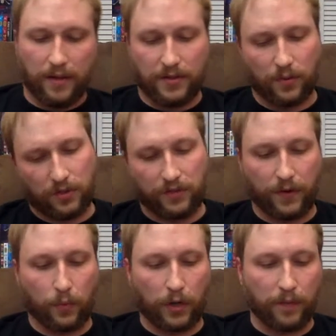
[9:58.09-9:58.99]
So it just
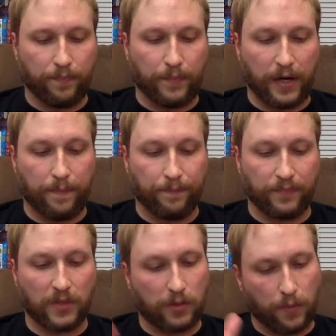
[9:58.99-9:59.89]
felt weird, but
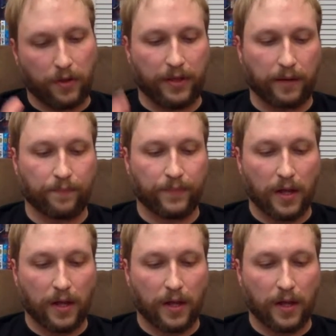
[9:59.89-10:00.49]
small thing.